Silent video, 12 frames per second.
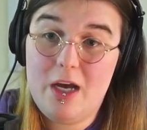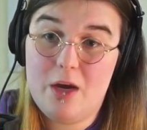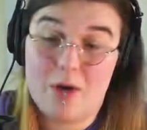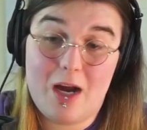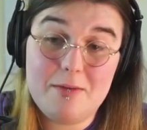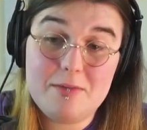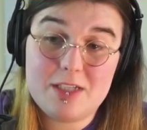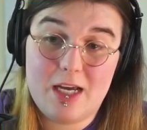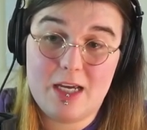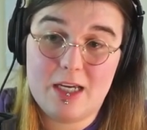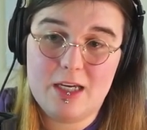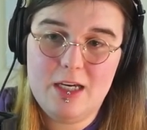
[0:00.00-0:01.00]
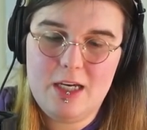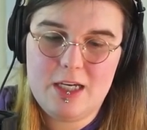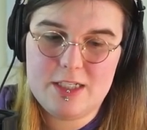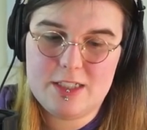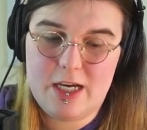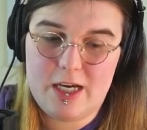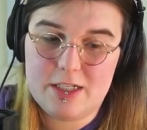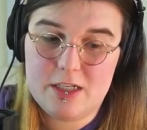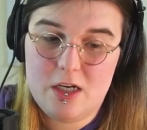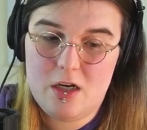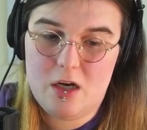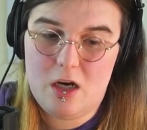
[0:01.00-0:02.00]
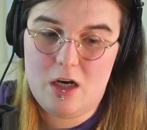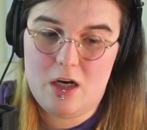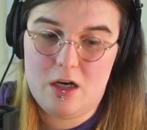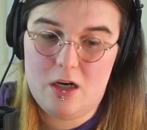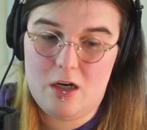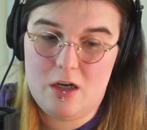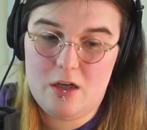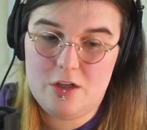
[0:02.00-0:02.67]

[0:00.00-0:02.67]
And what I'm saying is that uh,